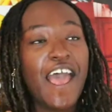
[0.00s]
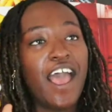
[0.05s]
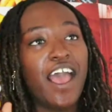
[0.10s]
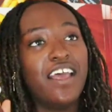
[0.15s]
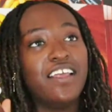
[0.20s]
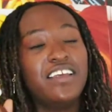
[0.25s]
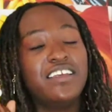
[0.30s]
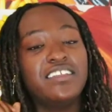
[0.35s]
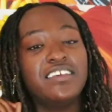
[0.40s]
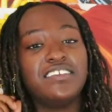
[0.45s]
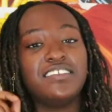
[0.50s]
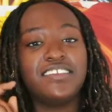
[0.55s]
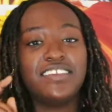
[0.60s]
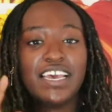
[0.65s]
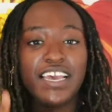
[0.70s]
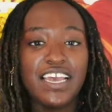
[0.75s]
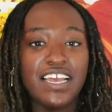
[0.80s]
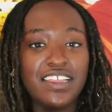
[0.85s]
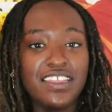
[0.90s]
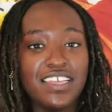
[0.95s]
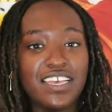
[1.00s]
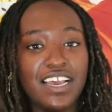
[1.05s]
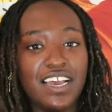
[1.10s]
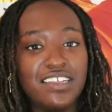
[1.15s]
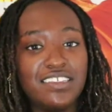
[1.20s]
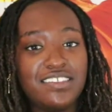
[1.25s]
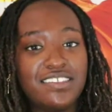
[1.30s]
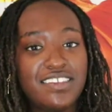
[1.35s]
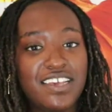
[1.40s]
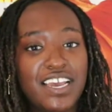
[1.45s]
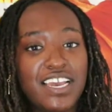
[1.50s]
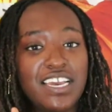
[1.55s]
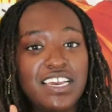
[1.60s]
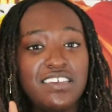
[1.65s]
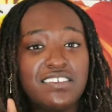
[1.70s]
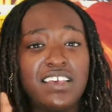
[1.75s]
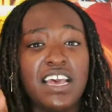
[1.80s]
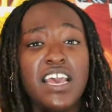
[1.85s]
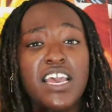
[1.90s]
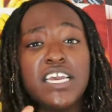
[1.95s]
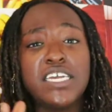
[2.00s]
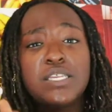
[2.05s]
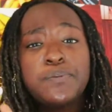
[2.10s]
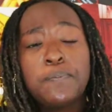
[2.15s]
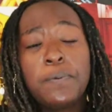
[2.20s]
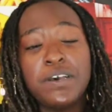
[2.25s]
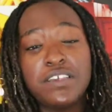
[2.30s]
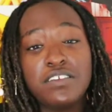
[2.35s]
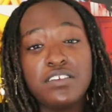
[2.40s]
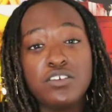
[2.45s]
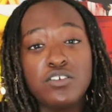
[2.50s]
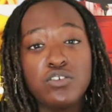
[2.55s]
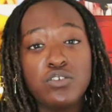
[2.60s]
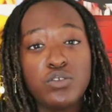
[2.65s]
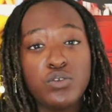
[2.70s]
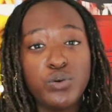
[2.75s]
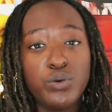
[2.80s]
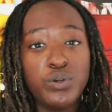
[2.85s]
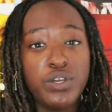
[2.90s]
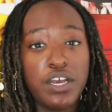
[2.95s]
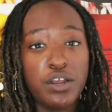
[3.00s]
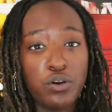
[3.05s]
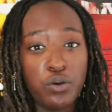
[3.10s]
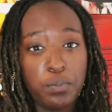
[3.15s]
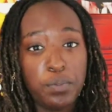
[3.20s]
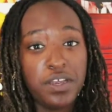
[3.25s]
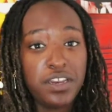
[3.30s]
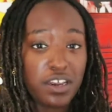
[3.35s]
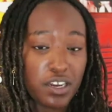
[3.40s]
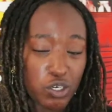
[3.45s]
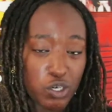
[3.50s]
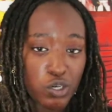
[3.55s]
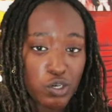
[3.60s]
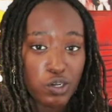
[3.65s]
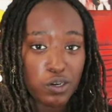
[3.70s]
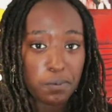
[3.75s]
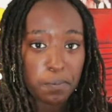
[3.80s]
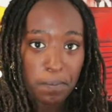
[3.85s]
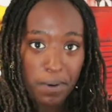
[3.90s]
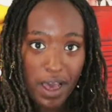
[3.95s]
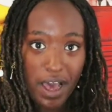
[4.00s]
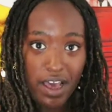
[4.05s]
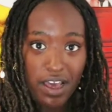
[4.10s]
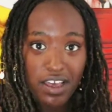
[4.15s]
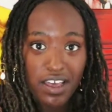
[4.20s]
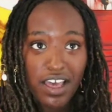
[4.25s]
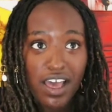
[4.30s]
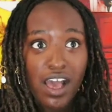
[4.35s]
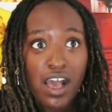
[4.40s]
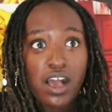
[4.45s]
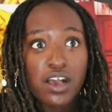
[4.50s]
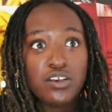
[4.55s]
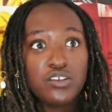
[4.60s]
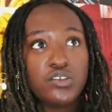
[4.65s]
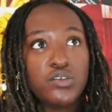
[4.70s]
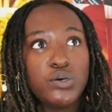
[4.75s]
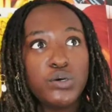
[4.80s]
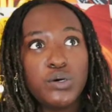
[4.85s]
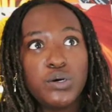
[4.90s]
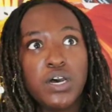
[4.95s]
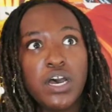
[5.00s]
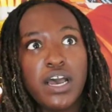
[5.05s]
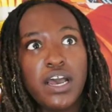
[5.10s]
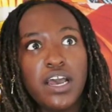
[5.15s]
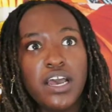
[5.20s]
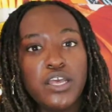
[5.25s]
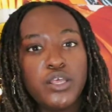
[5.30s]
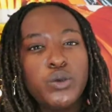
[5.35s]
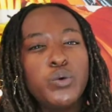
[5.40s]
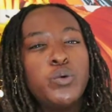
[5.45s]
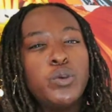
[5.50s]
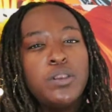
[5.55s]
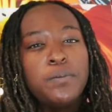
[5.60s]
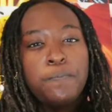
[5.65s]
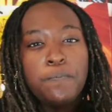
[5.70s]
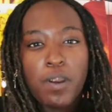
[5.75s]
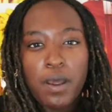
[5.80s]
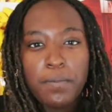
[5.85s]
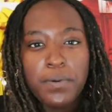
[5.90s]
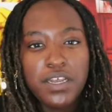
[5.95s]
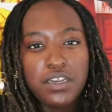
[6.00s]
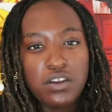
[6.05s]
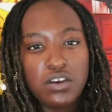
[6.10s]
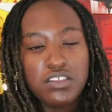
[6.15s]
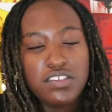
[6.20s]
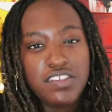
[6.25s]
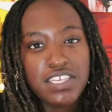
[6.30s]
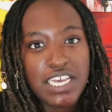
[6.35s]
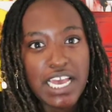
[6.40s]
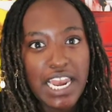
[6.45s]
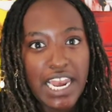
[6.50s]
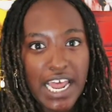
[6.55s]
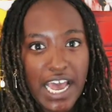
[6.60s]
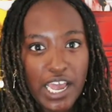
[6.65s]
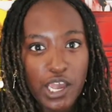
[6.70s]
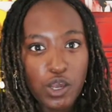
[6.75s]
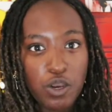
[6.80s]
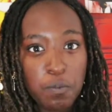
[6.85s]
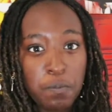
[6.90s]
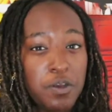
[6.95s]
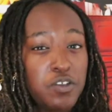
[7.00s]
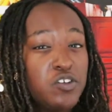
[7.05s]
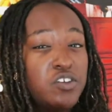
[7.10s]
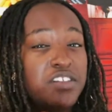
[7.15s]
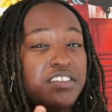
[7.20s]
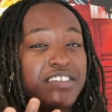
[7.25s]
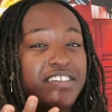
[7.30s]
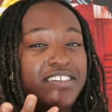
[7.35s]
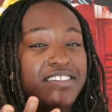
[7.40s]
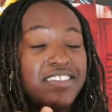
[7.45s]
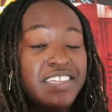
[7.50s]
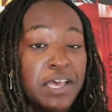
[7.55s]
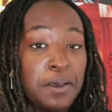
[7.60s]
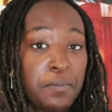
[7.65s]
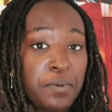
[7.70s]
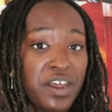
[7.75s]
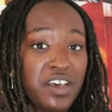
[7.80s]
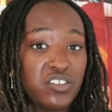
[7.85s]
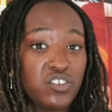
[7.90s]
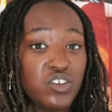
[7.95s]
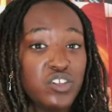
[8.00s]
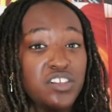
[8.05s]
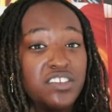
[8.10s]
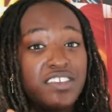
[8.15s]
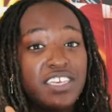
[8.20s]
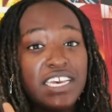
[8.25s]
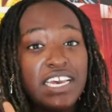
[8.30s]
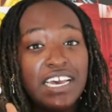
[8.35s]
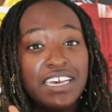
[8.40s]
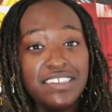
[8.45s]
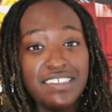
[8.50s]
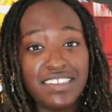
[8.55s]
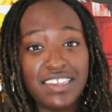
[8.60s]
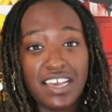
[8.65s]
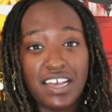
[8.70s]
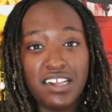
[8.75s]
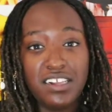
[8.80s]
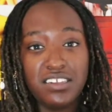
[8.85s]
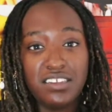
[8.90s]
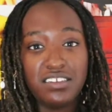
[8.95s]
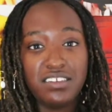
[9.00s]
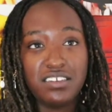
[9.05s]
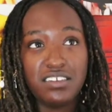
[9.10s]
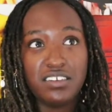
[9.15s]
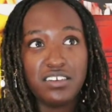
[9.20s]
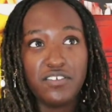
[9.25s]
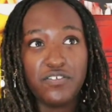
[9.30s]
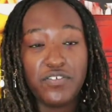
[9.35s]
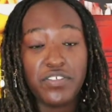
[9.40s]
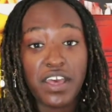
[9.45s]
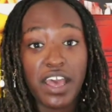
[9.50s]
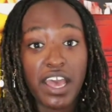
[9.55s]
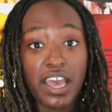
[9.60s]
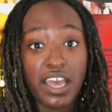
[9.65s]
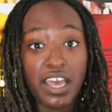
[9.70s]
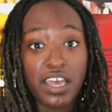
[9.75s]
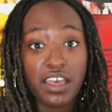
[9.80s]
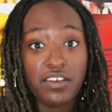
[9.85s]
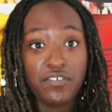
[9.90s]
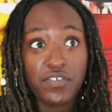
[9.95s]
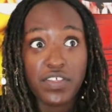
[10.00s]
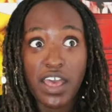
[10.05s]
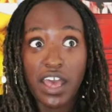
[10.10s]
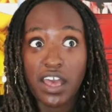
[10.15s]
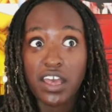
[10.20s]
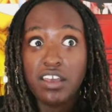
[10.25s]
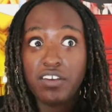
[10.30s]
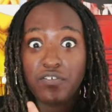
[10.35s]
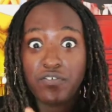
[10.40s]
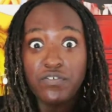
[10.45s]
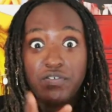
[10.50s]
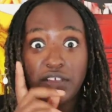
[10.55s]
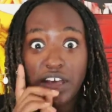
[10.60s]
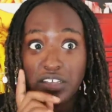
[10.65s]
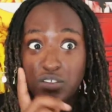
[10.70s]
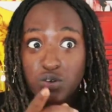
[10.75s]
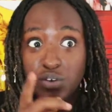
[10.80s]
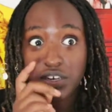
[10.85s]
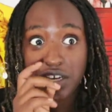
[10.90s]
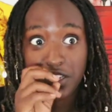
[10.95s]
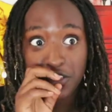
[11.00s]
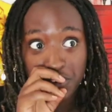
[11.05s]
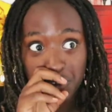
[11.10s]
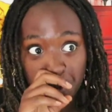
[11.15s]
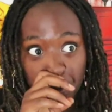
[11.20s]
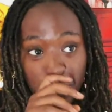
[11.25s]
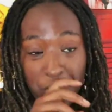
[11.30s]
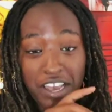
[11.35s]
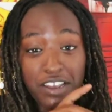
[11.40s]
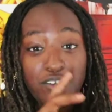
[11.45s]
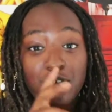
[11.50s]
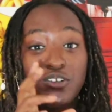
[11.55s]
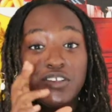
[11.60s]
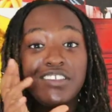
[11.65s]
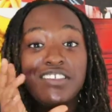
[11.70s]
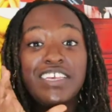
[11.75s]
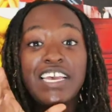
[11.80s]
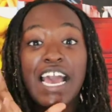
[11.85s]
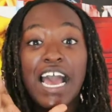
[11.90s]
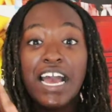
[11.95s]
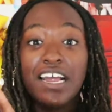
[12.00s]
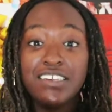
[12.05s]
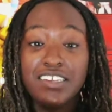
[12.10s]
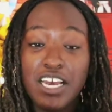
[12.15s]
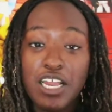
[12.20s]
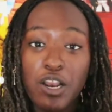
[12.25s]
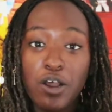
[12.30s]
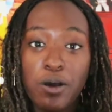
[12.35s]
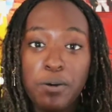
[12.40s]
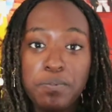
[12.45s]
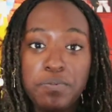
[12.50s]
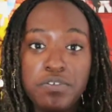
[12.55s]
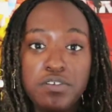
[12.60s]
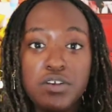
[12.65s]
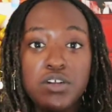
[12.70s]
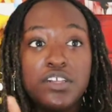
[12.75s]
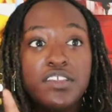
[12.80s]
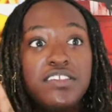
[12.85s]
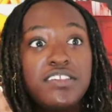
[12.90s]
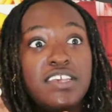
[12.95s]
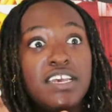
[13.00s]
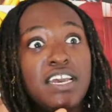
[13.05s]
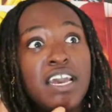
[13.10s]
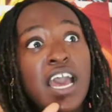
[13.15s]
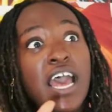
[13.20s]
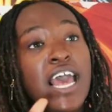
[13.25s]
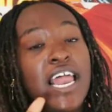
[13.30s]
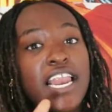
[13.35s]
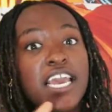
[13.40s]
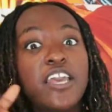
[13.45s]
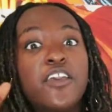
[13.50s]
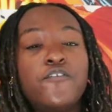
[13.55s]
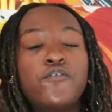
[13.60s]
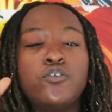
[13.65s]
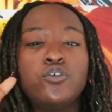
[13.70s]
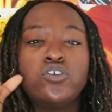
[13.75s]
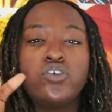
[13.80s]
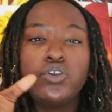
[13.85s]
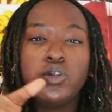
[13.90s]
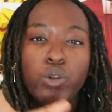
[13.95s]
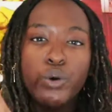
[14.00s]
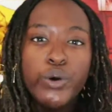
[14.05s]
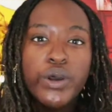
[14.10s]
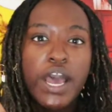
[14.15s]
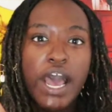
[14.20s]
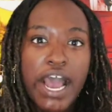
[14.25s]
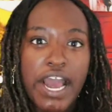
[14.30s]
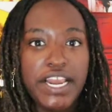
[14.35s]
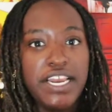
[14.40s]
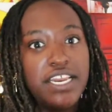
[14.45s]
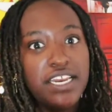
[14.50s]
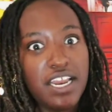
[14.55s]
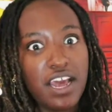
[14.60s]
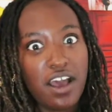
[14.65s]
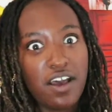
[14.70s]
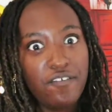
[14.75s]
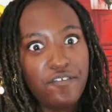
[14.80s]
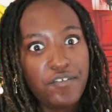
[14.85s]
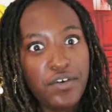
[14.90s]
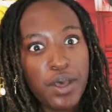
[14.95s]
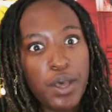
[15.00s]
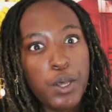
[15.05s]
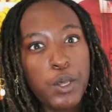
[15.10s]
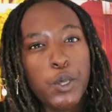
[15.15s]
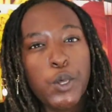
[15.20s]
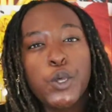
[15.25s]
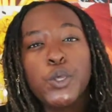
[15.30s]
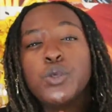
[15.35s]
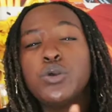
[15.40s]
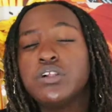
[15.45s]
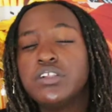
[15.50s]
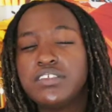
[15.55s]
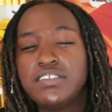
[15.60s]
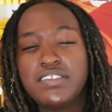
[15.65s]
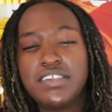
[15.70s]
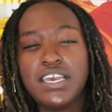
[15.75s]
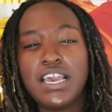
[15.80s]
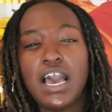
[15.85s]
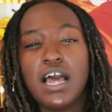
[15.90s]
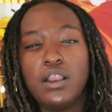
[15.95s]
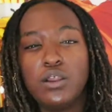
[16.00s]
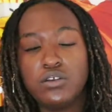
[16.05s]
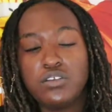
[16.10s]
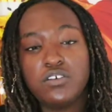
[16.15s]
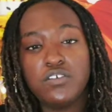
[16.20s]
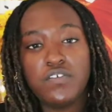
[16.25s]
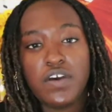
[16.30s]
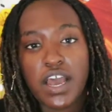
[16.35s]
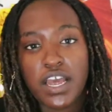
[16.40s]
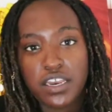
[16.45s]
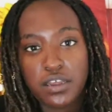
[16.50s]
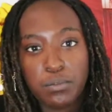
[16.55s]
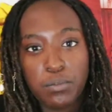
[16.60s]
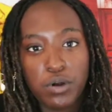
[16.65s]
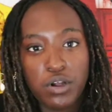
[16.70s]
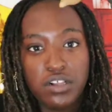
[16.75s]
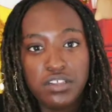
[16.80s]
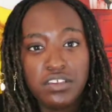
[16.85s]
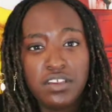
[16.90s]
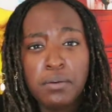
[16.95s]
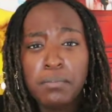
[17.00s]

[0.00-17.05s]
And then the second thing I'd say is it passes through Nairobi National Park, so you will probably not see a lion, but you'll see zebras, you'll see gazelles, if that's what I saw, you'll see antelopes, you'll see, like, if you look hard enough, you'll see a lot of animals.